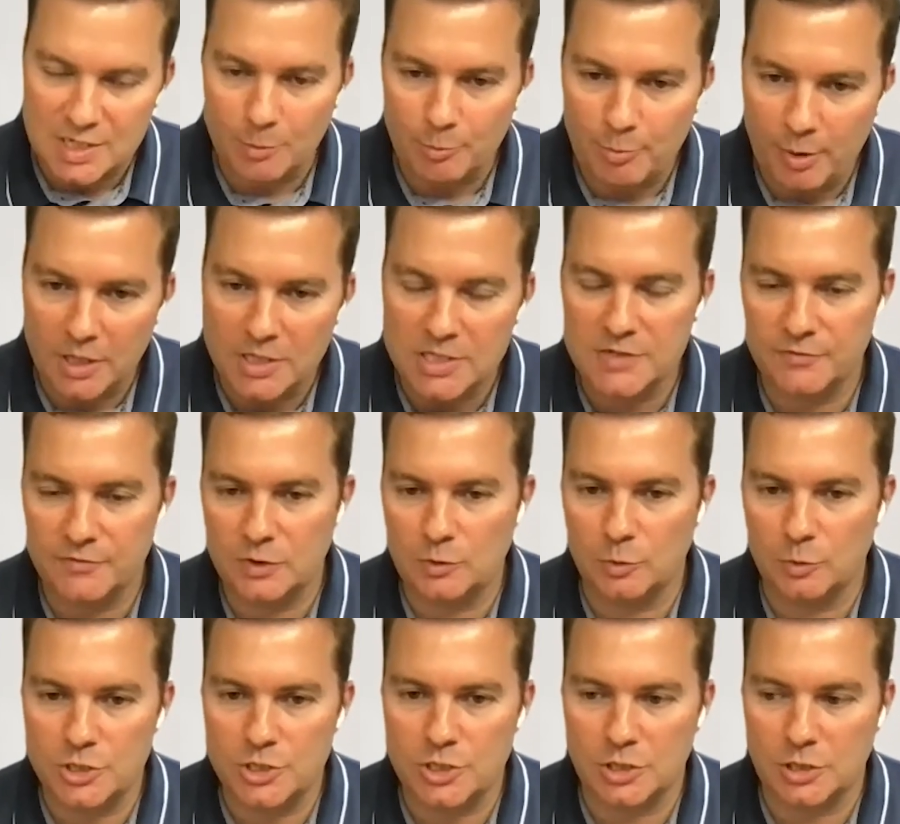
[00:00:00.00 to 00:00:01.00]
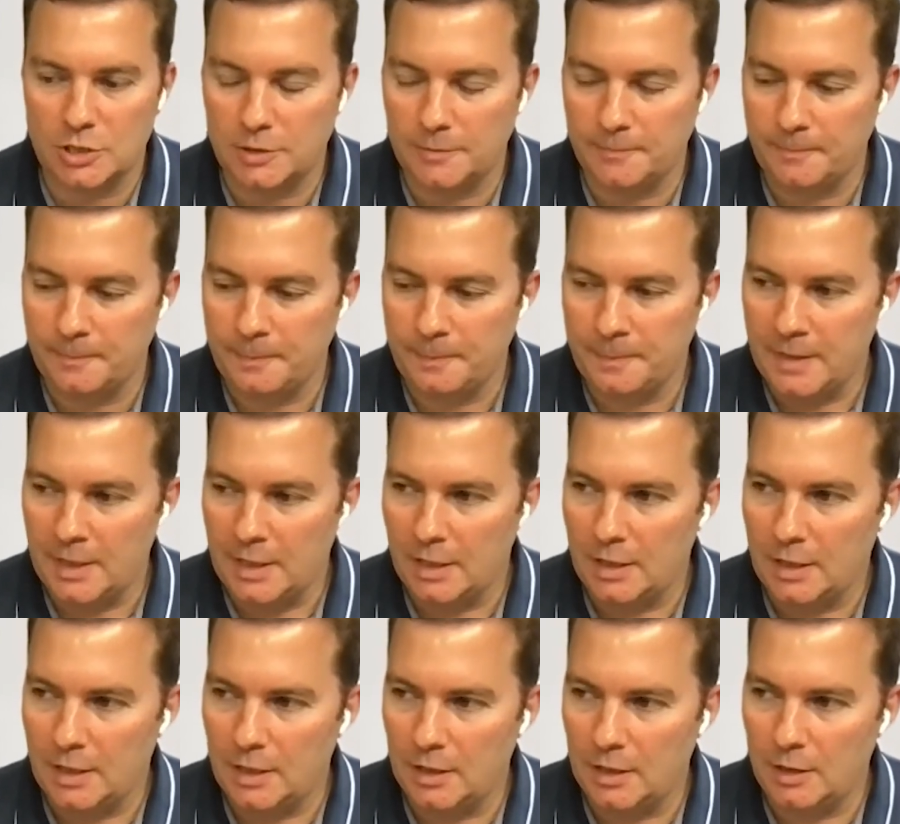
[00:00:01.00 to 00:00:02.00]
some parts of it which are
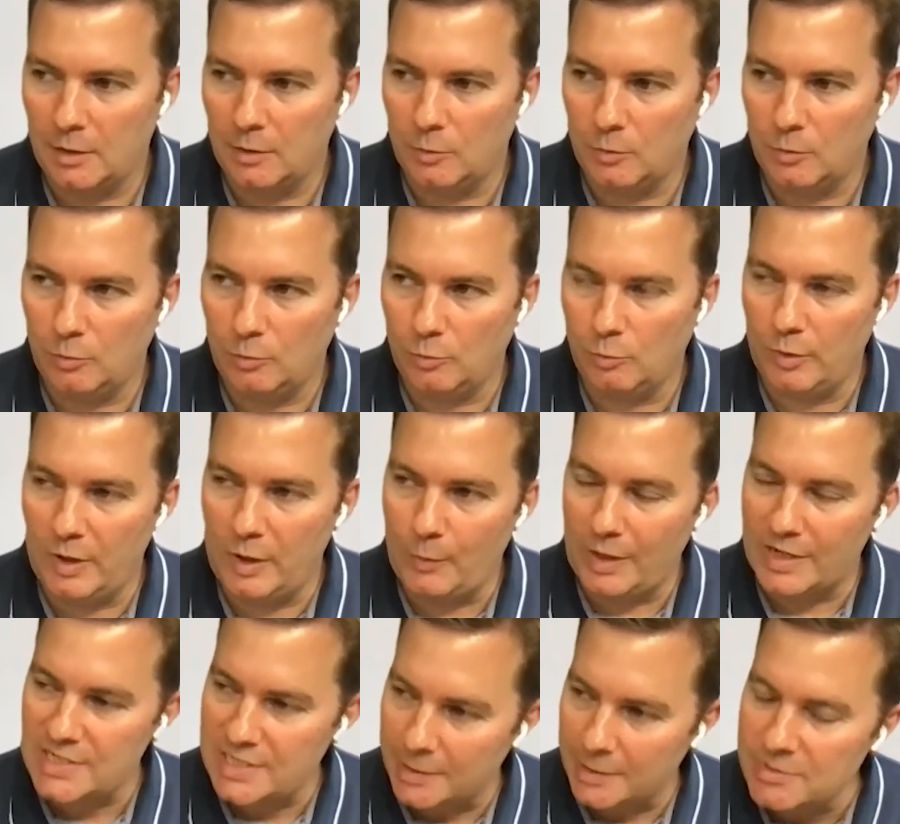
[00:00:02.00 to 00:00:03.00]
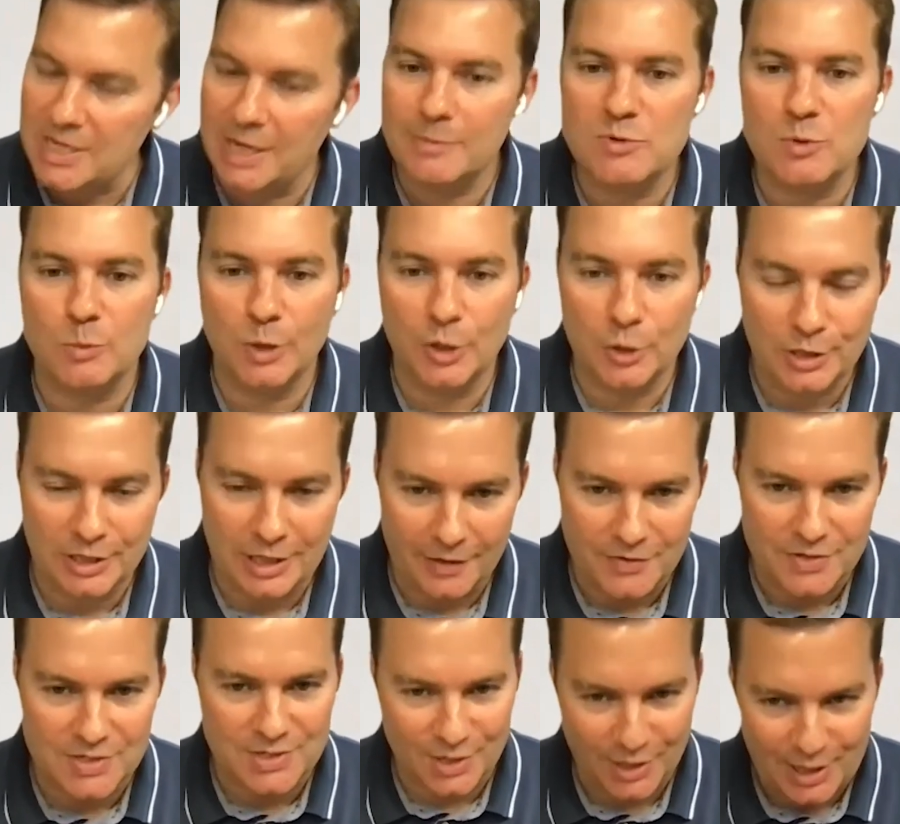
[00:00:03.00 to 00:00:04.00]
where sometimes we look at
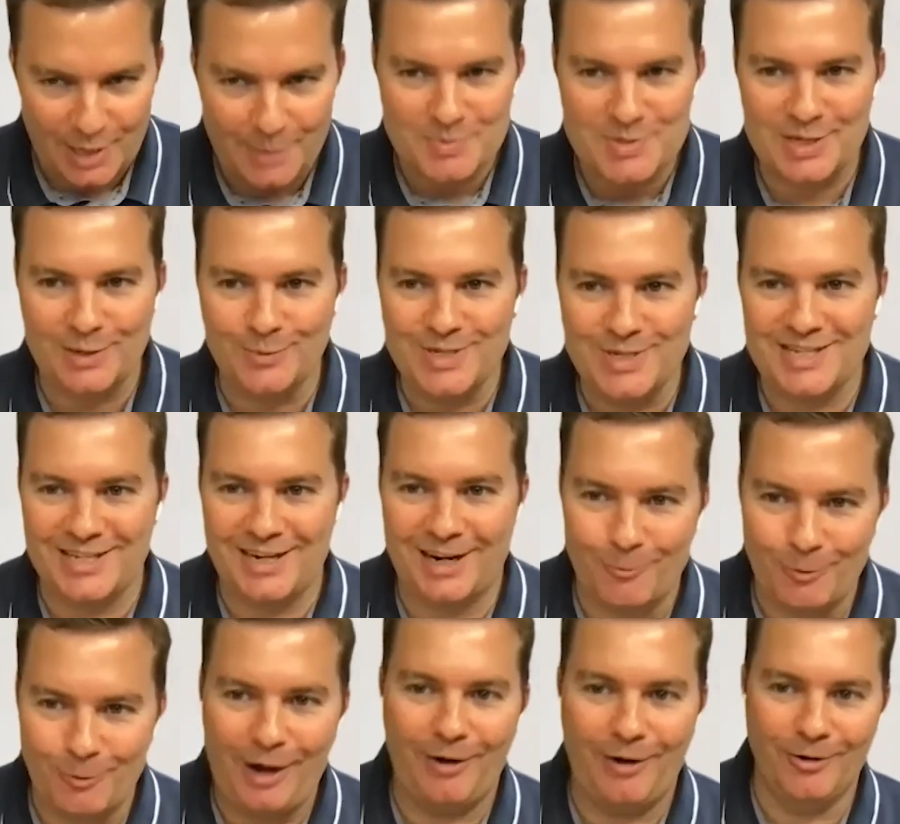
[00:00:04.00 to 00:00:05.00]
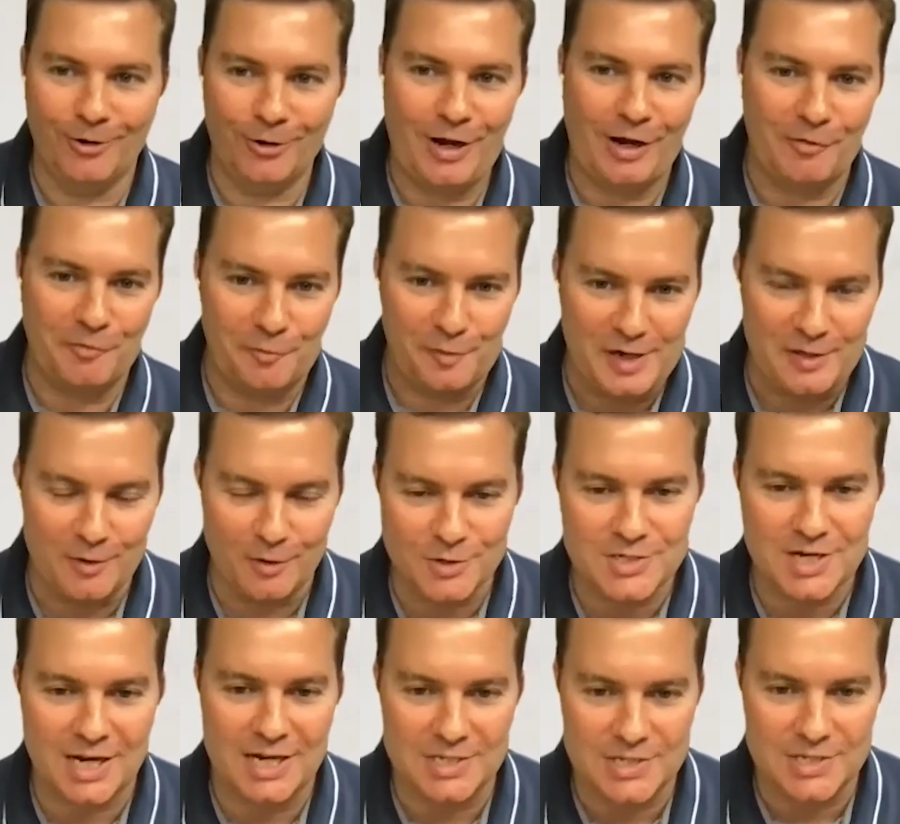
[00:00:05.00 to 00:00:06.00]
other startups and we say like, wow, look how free
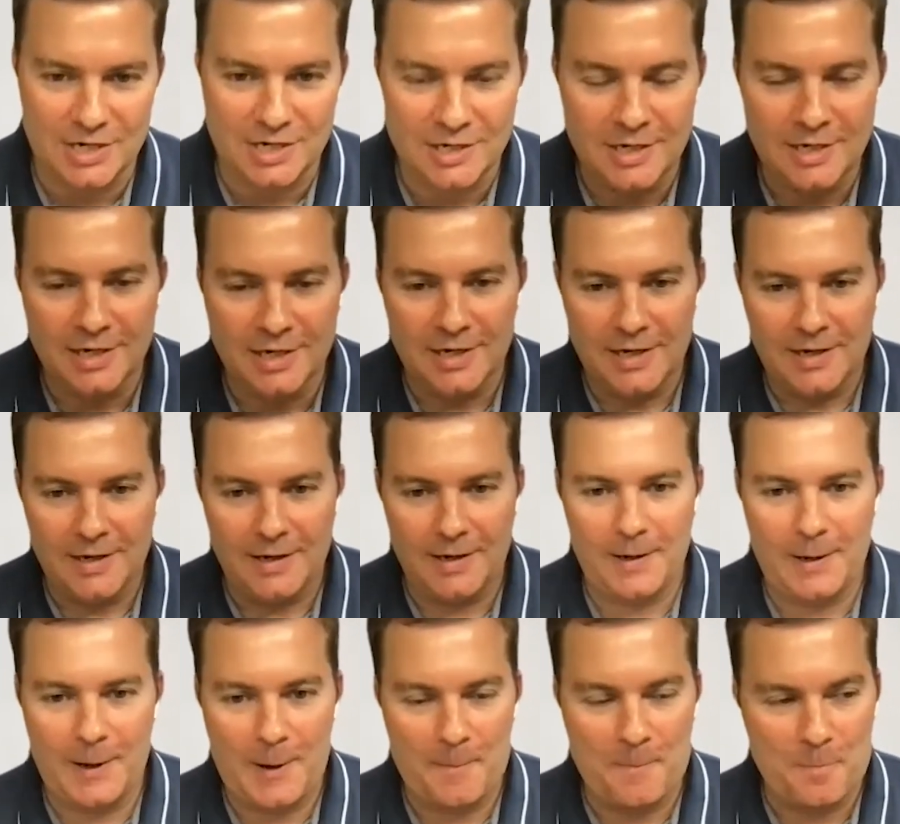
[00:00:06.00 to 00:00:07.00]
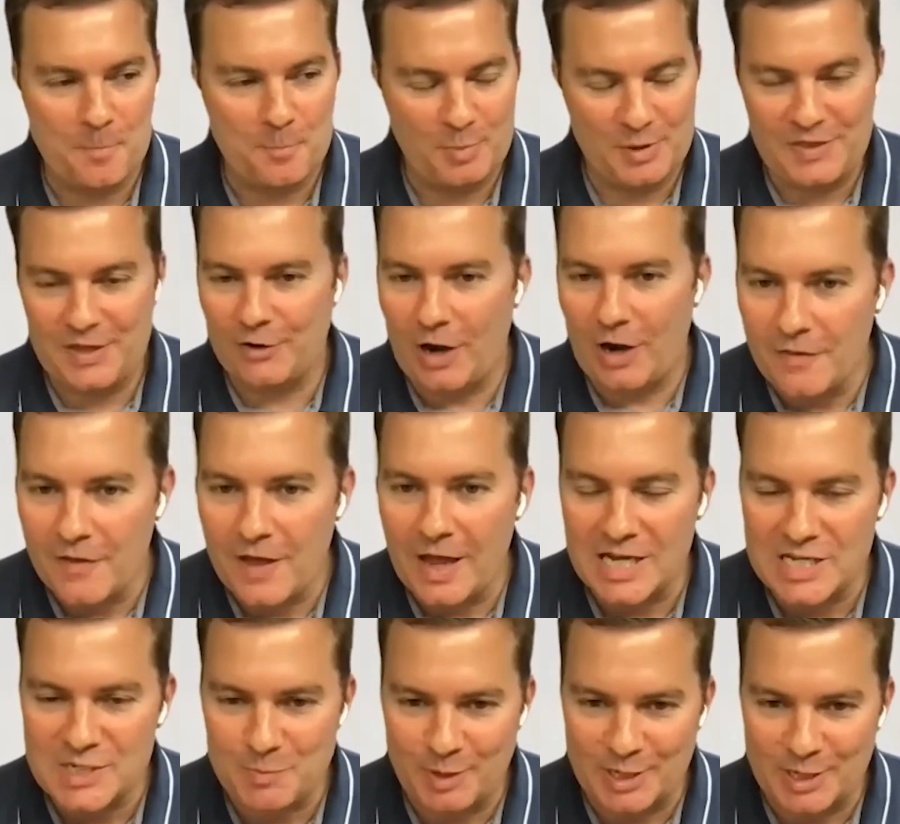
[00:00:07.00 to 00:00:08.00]
those guys are. But there are other
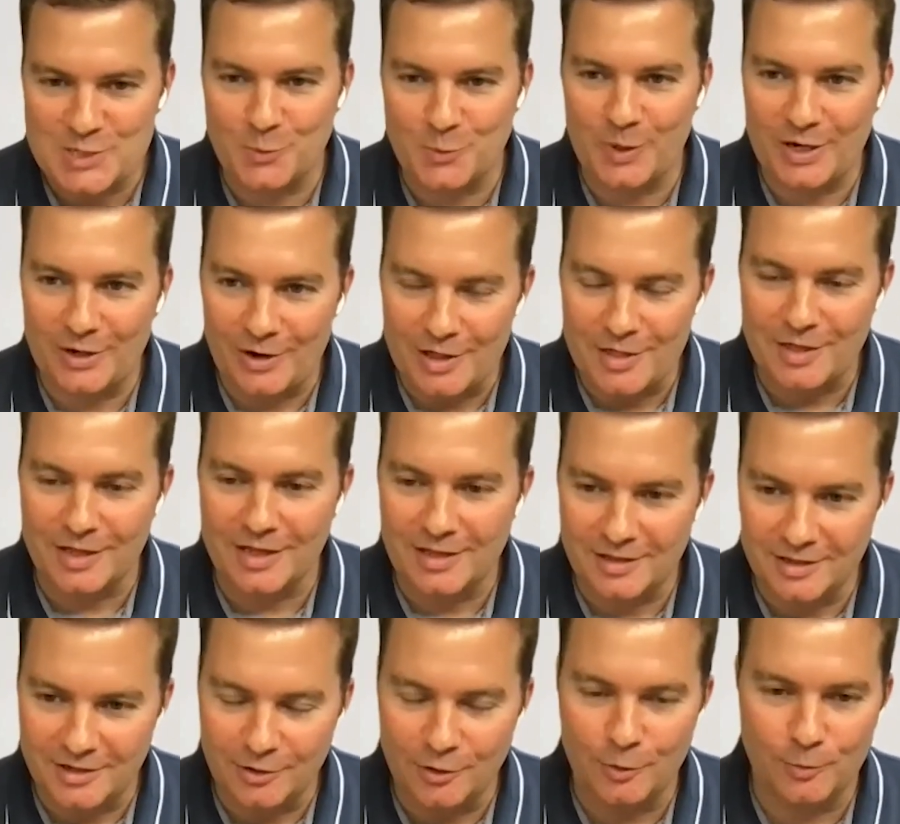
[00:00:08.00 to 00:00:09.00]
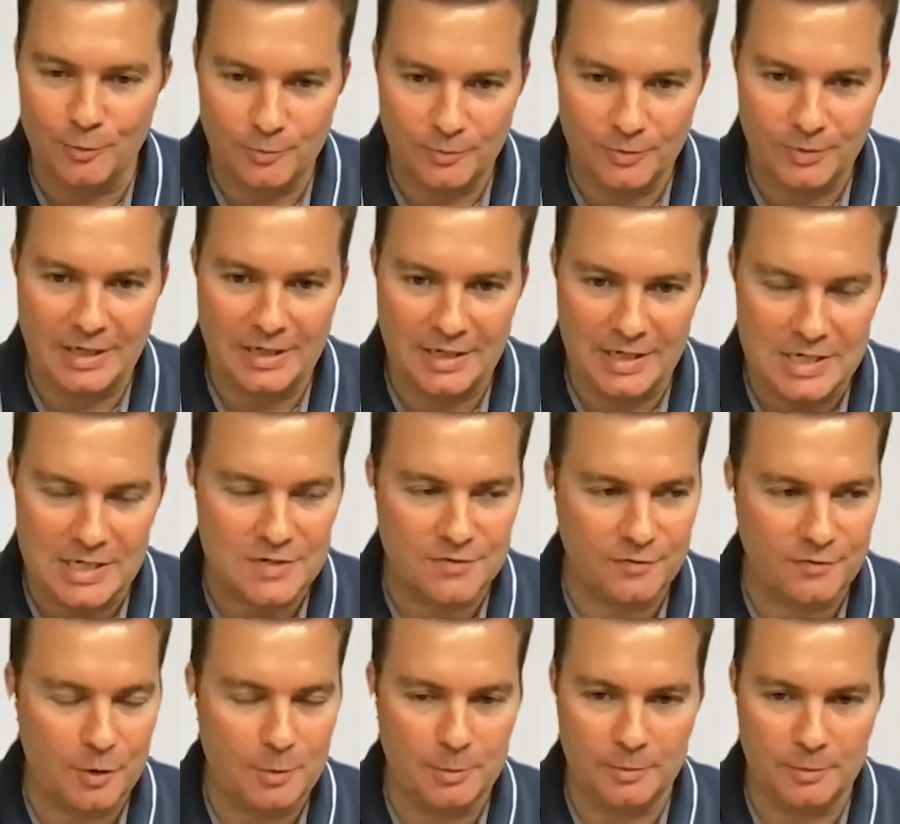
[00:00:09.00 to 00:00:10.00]
aspects where I think, at least
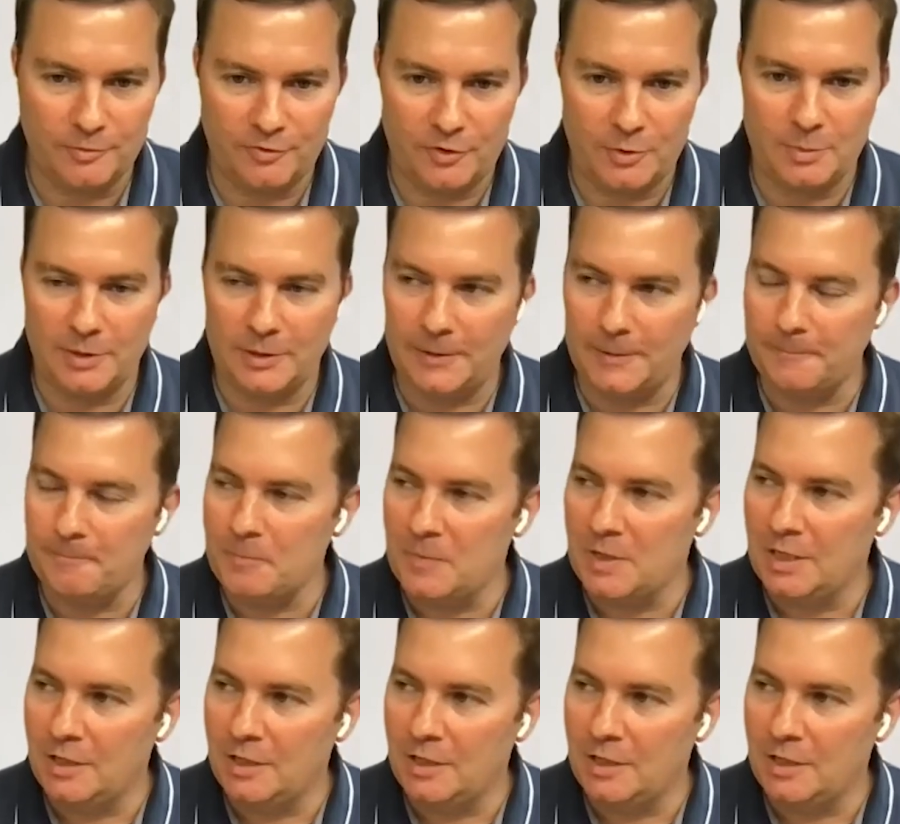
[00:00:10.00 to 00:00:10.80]
from the